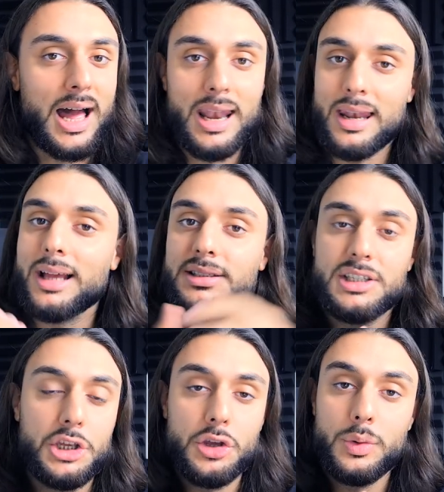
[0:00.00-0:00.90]
And let's
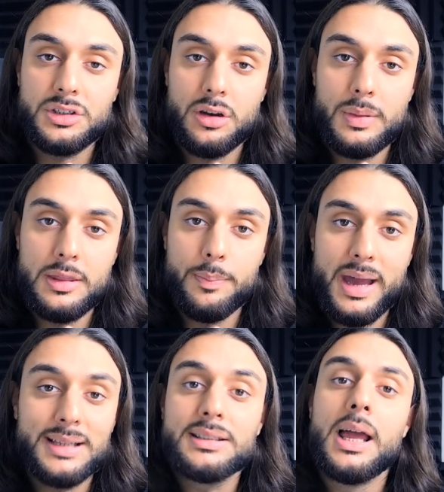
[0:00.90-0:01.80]
see who is going to be the
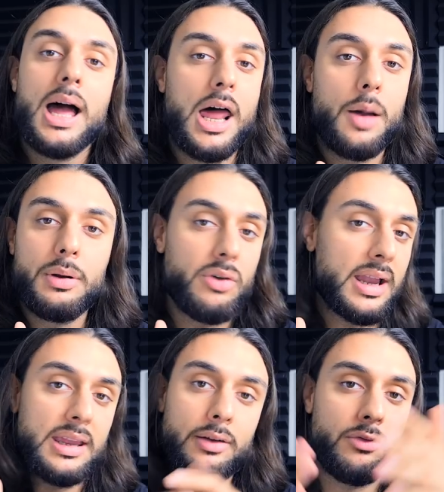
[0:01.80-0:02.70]
best and I'll be
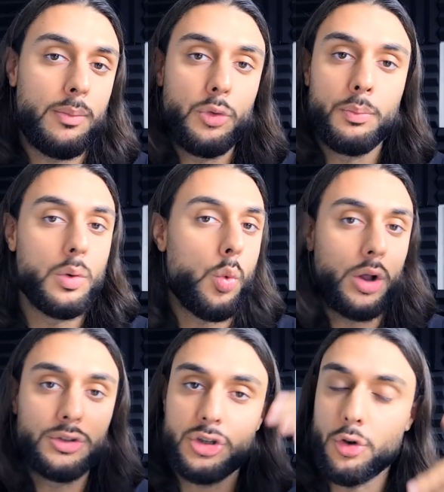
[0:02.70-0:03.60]
ranking it from number
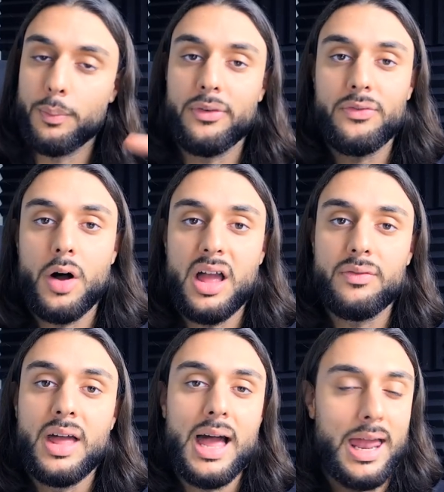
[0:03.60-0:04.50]
one to number five
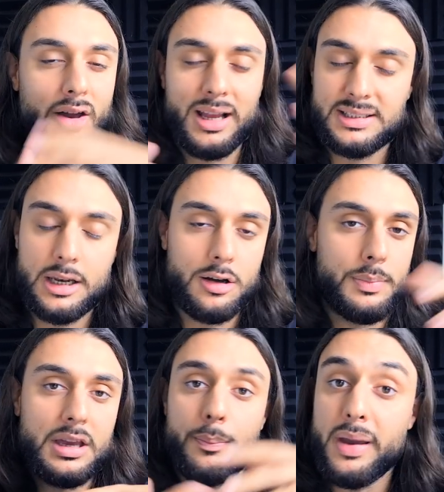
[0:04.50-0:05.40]
and like I said I'm going
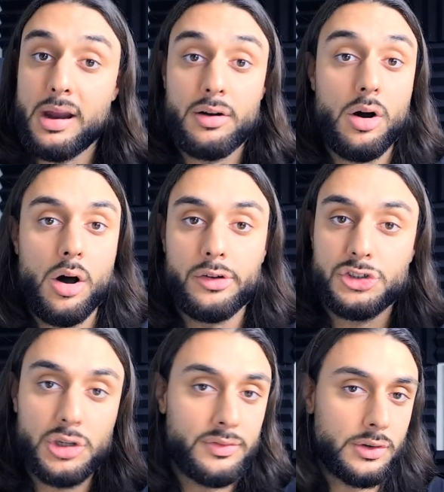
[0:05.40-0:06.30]
to be comparing it on
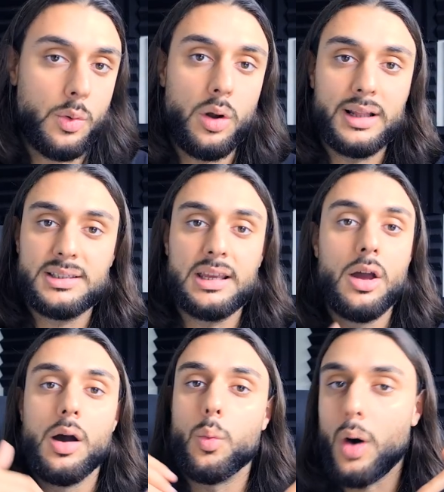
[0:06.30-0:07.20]
service quality,
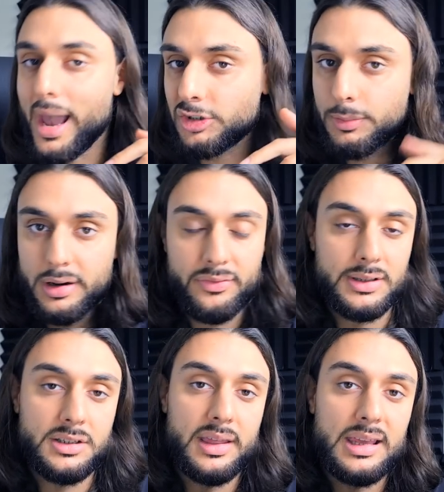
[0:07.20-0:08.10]
what extra
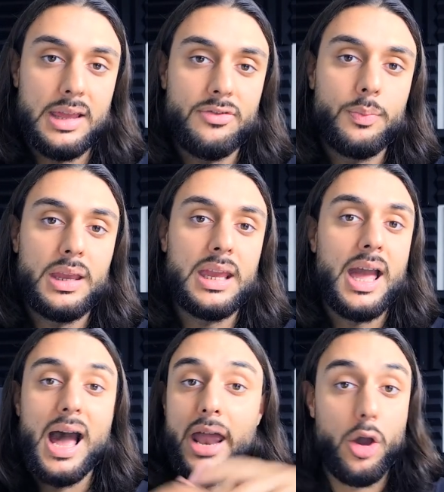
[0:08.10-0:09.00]
benefits do they give me
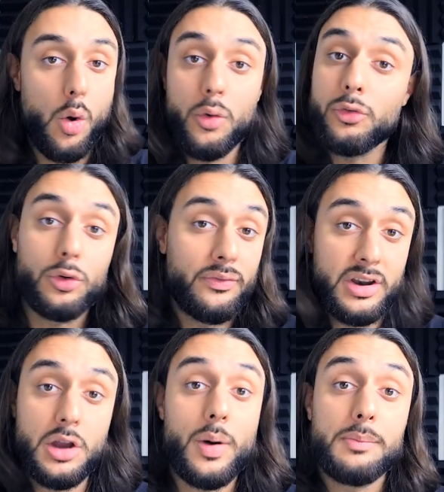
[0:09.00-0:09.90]
and overall
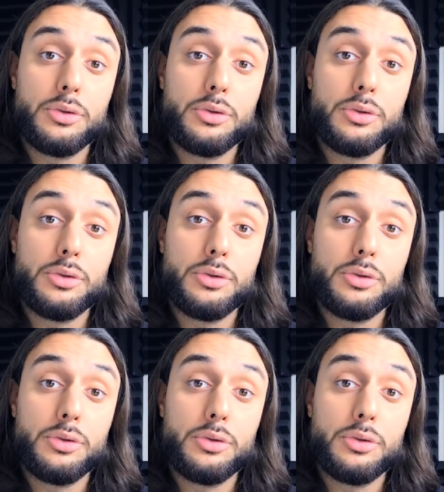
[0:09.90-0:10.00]
video ad